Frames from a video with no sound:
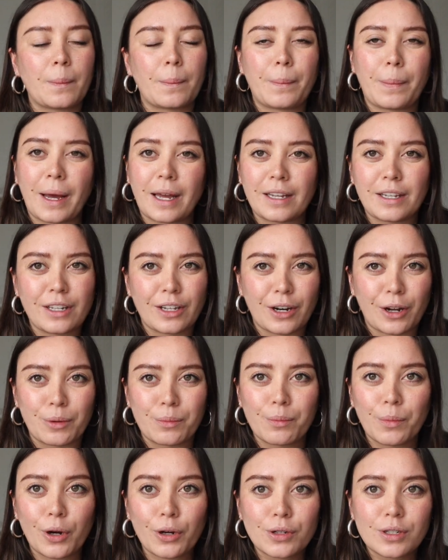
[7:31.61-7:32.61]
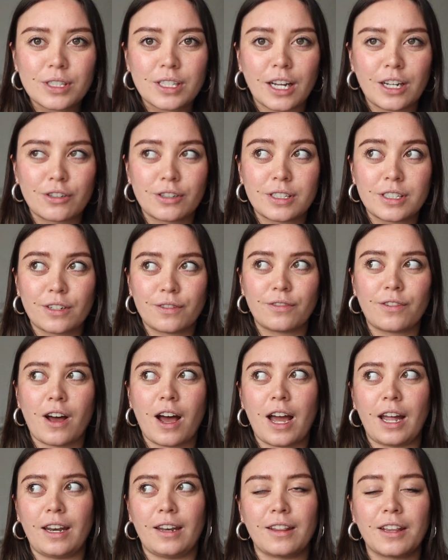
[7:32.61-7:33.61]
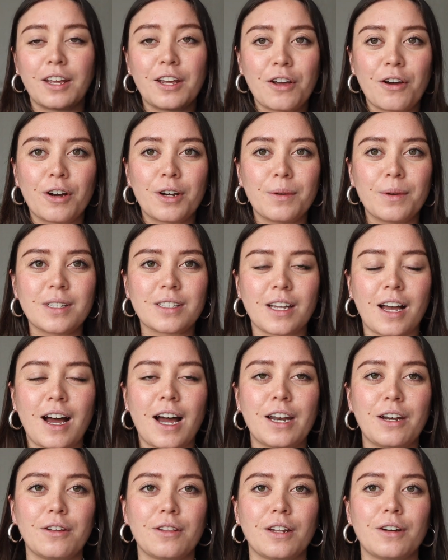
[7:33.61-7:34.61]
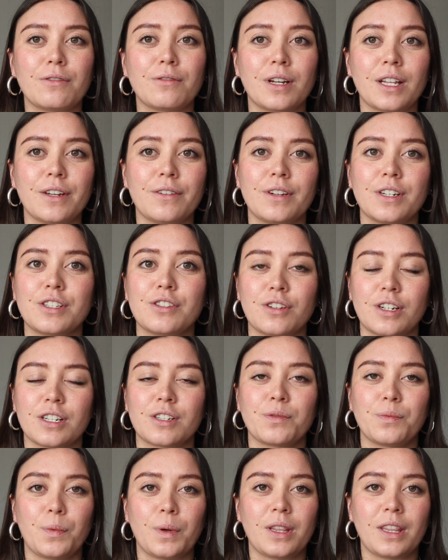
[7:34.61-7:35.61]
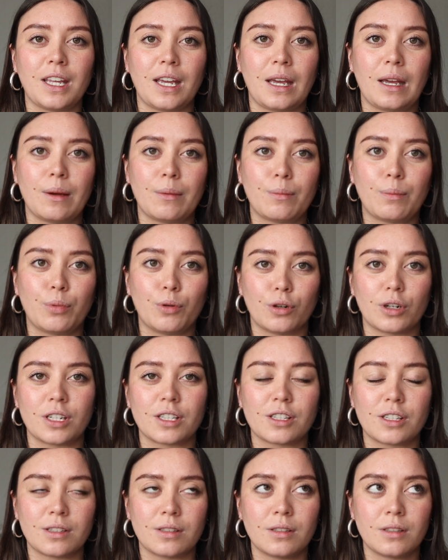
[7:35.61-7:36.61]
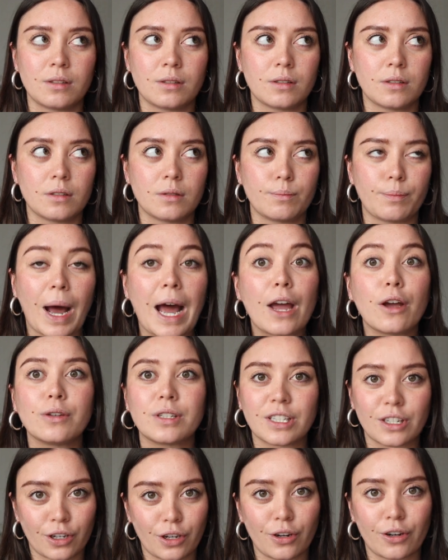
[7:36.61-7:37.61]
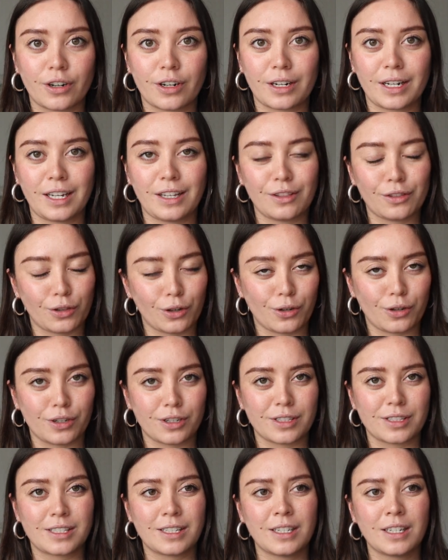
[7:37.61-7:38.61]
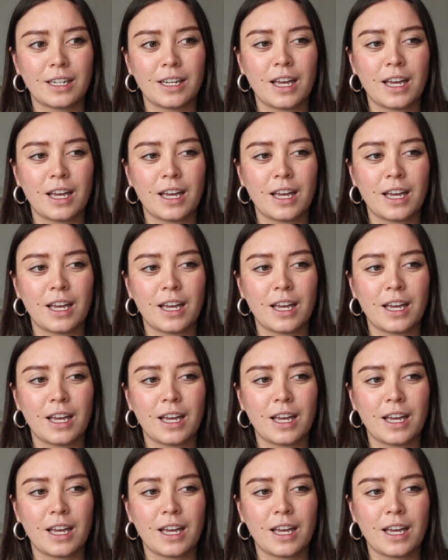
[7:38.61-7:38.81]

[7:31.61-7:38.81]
but you know, most countries are fine. The only ones I know that are really strict with their borders biosecurity laws